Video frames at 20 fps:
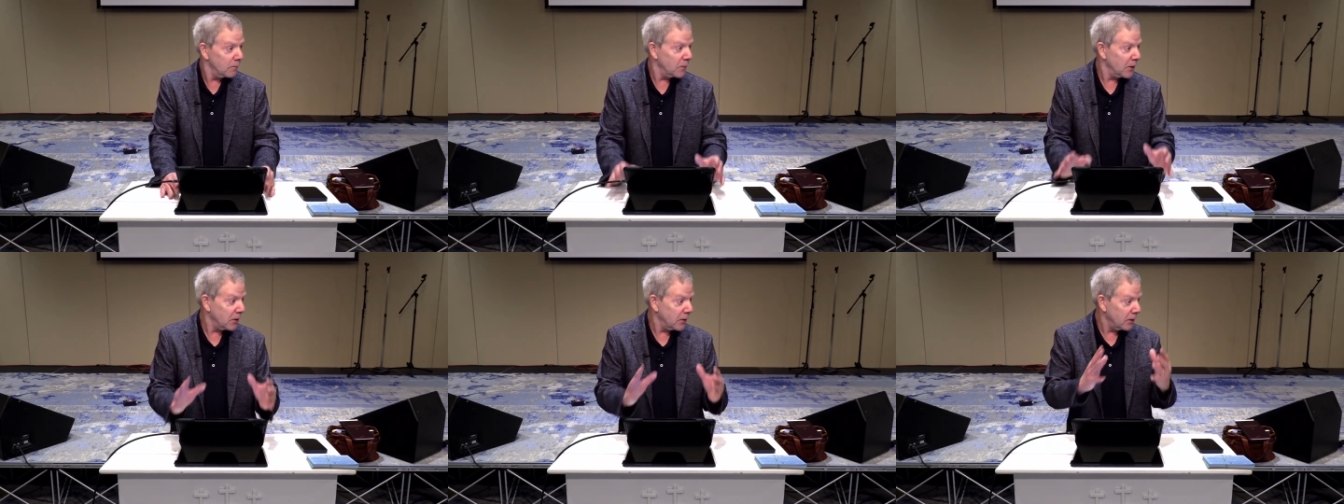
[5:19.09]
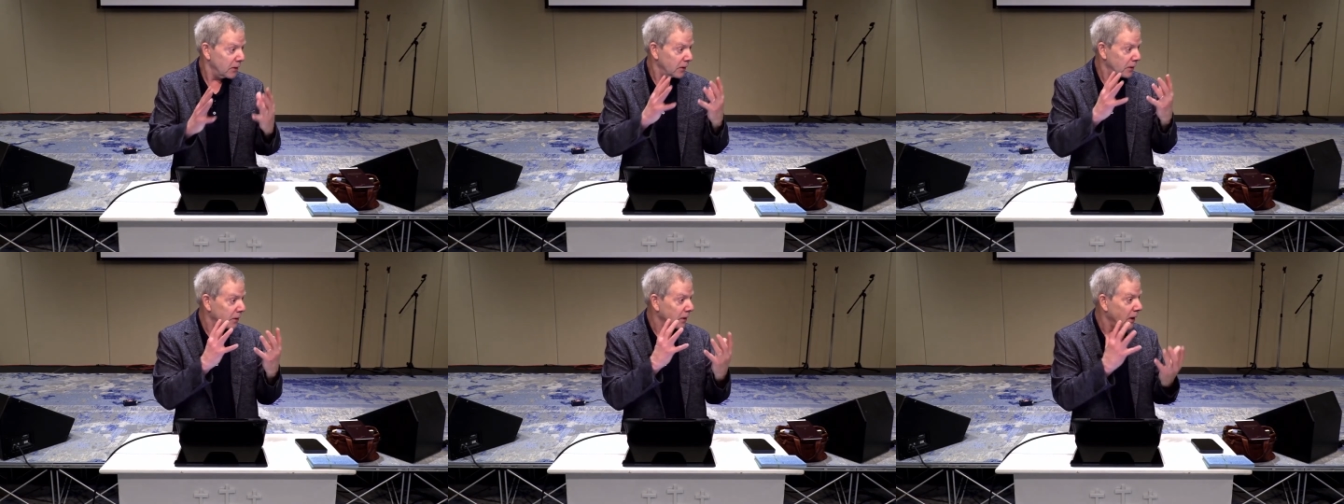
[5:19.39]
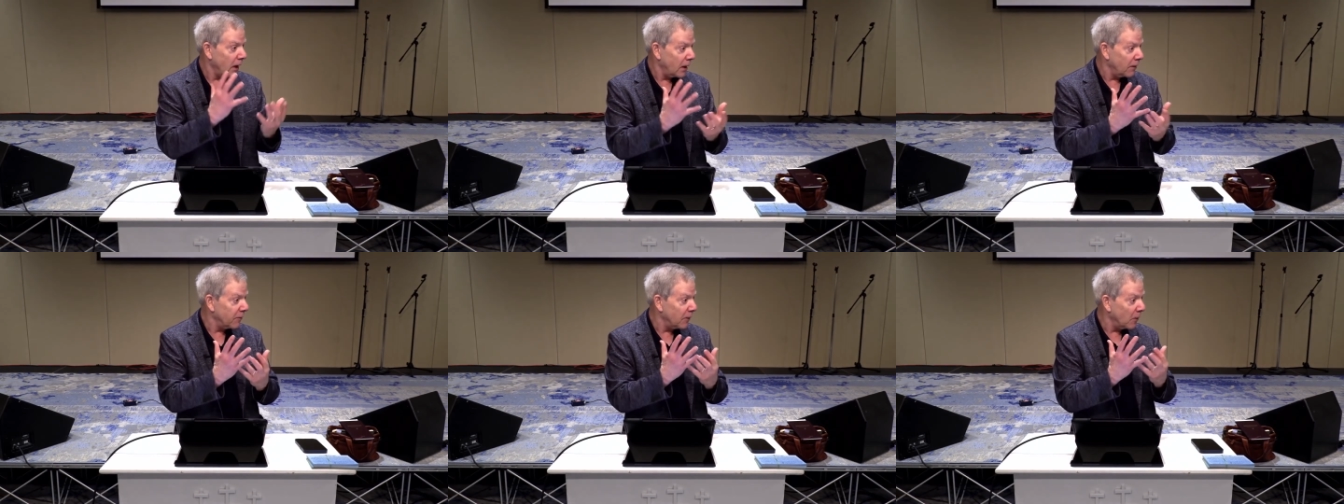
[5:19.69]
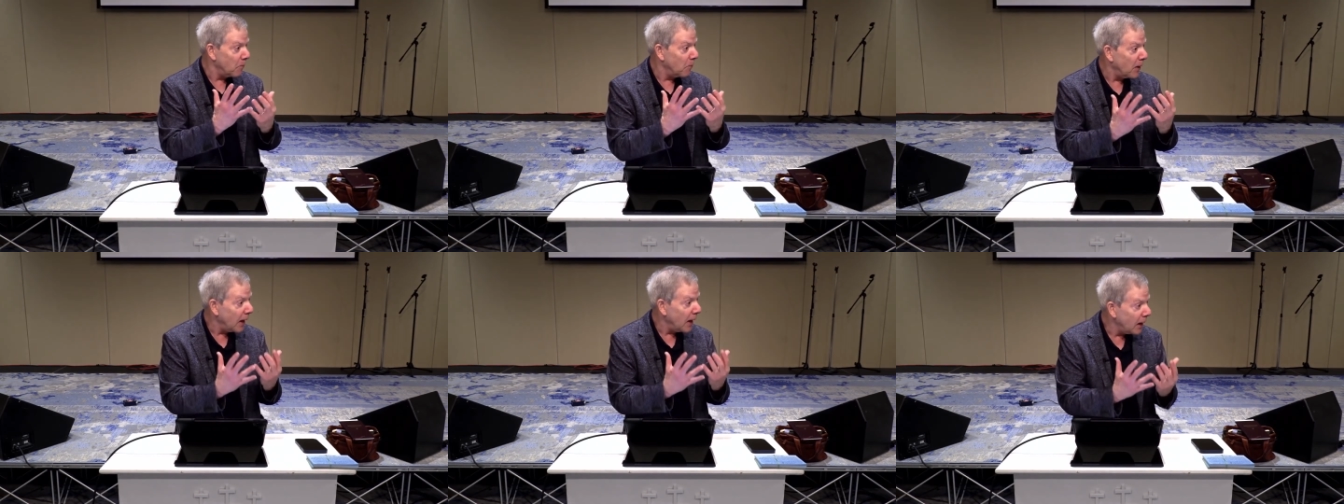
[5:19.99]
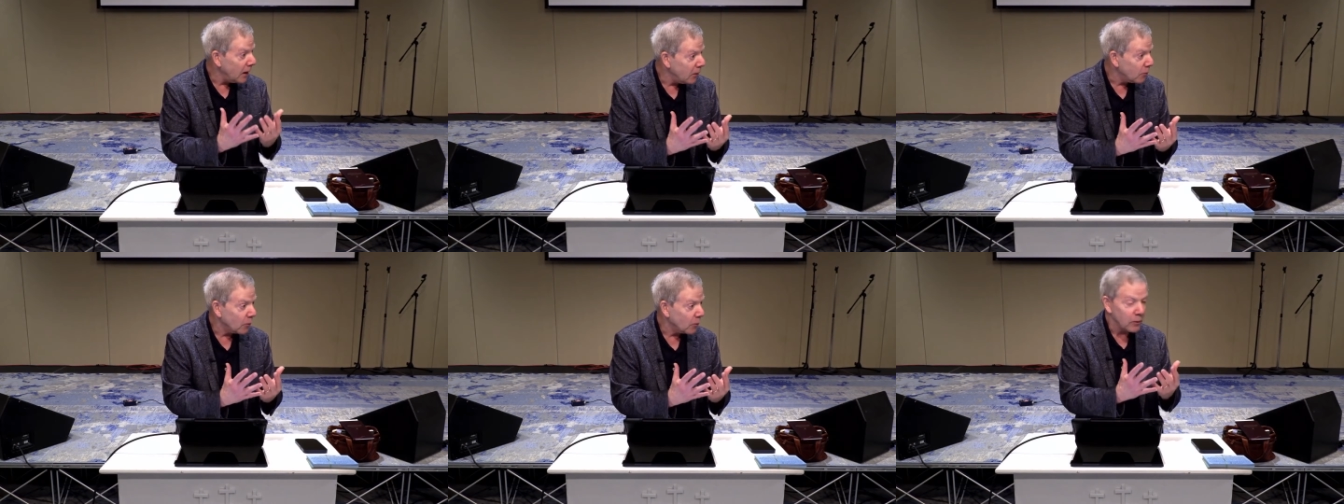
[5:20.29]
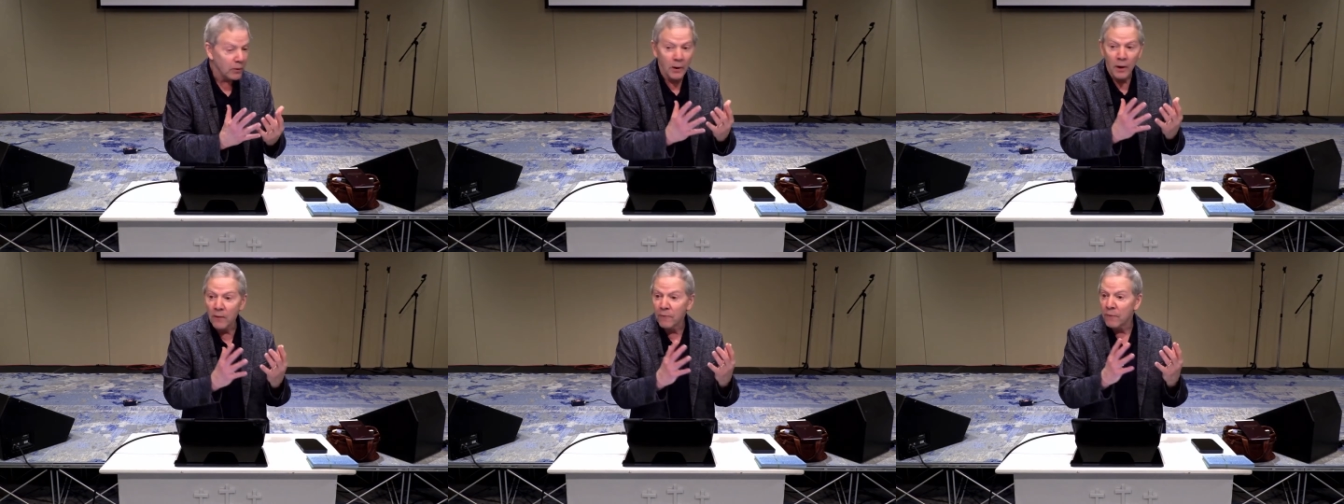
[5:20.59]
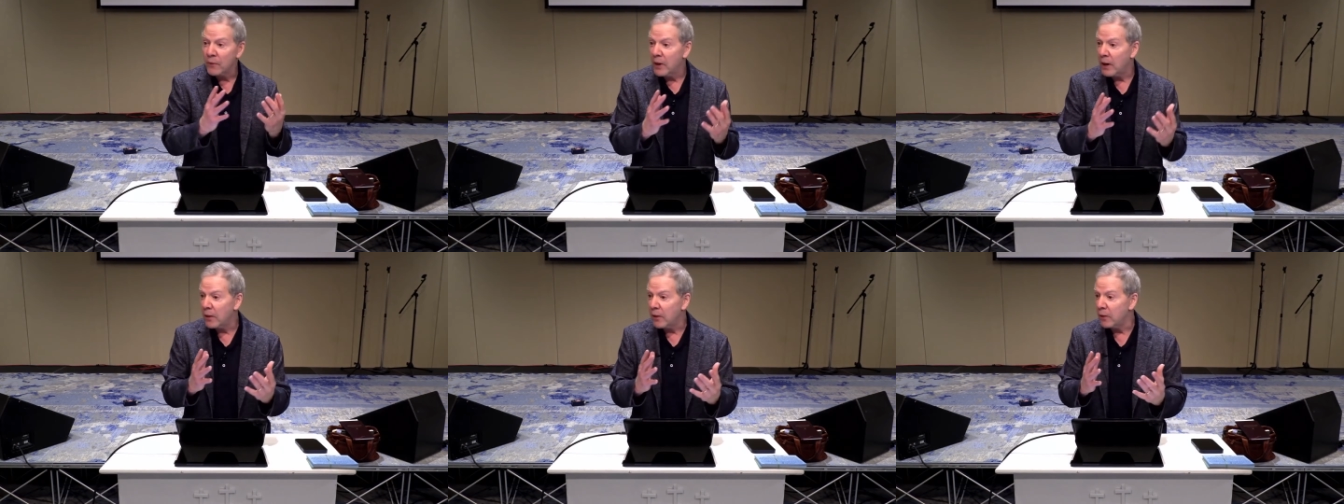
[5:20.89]
because it's a kind of a manual
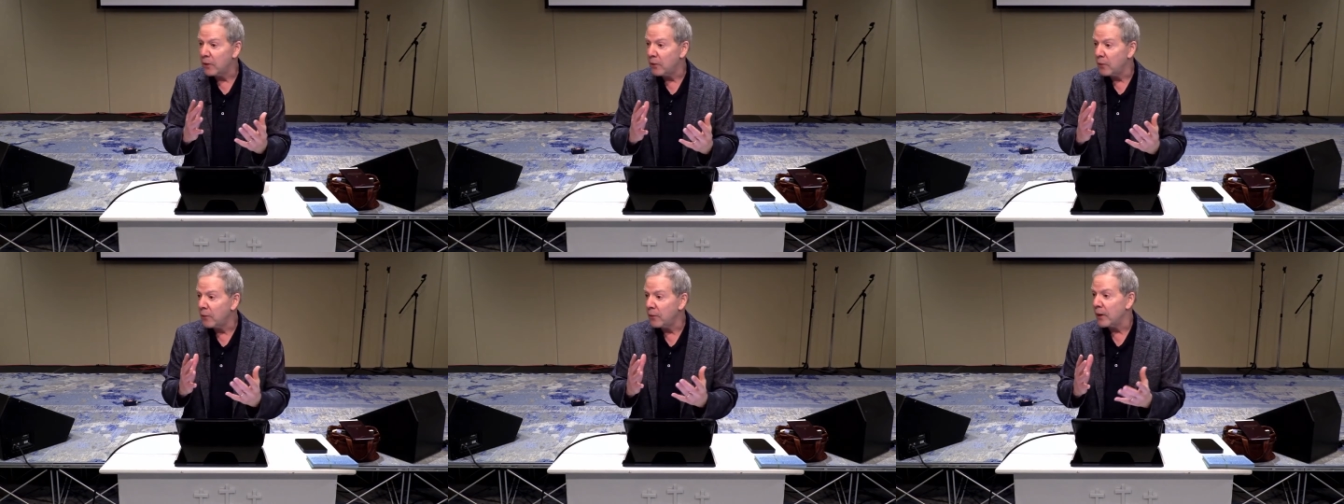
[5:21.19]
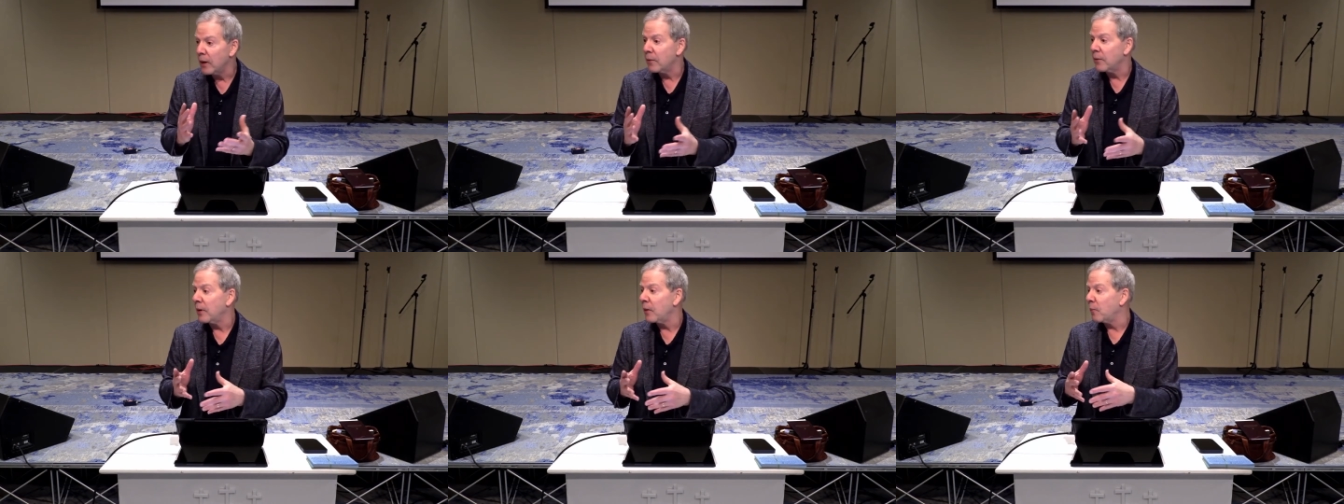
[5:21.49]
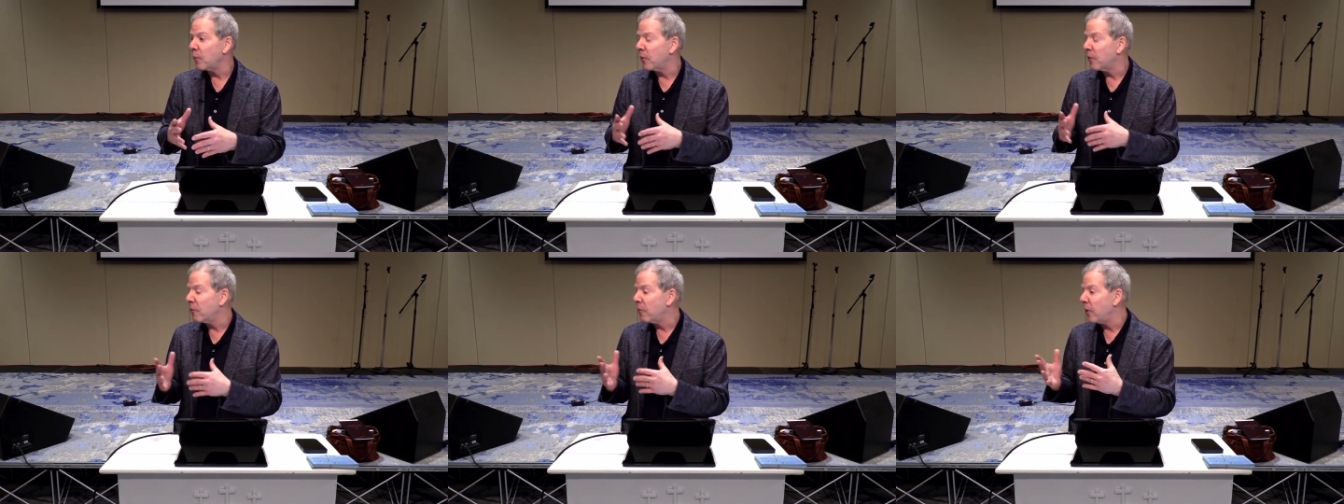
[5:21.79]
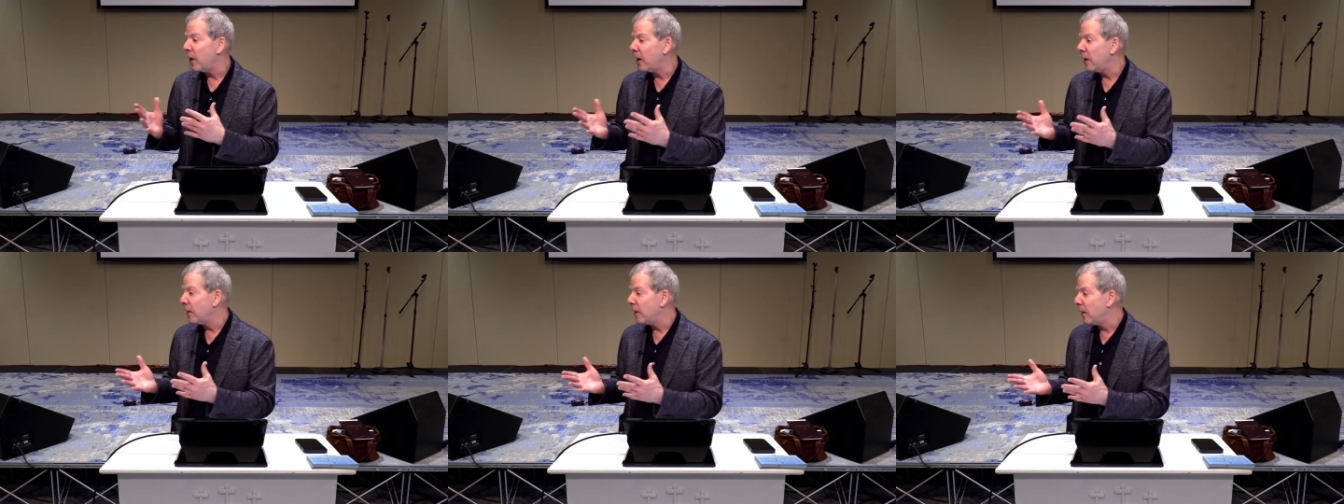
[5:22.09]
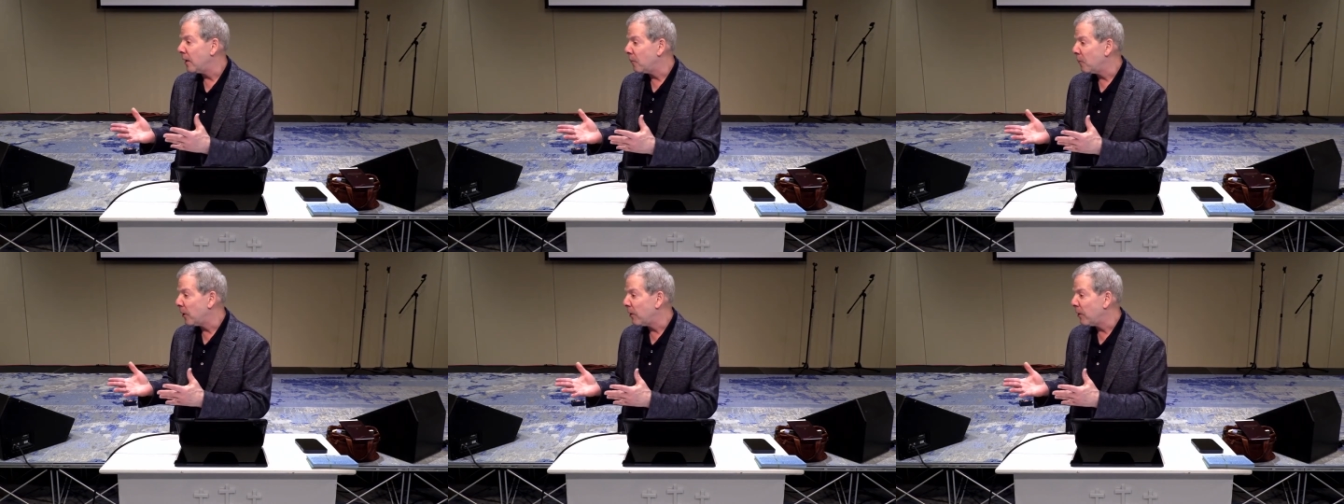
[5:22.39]
for how you do that. And then we created